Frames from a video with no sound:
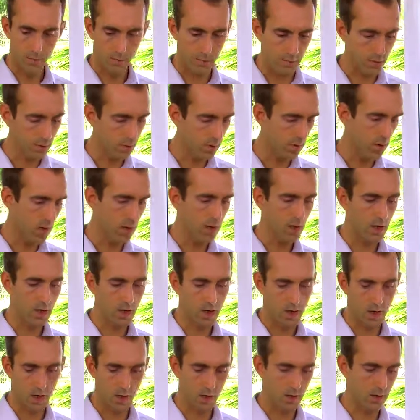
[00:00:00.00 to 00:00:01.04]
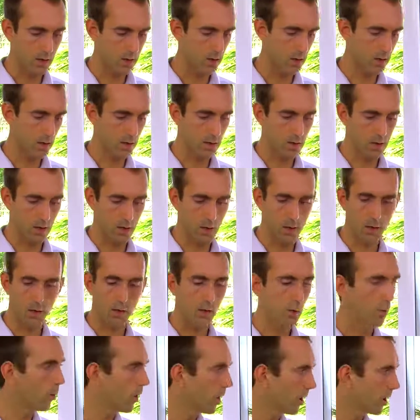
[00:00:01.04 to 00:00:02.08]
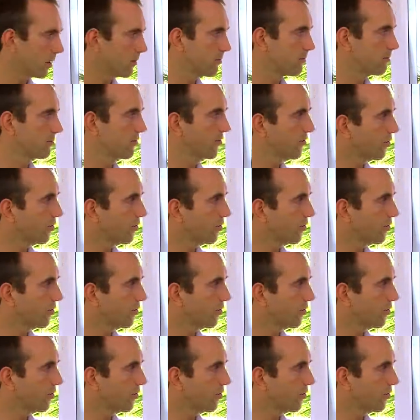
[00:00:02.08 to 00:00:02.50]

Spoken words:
put a 1,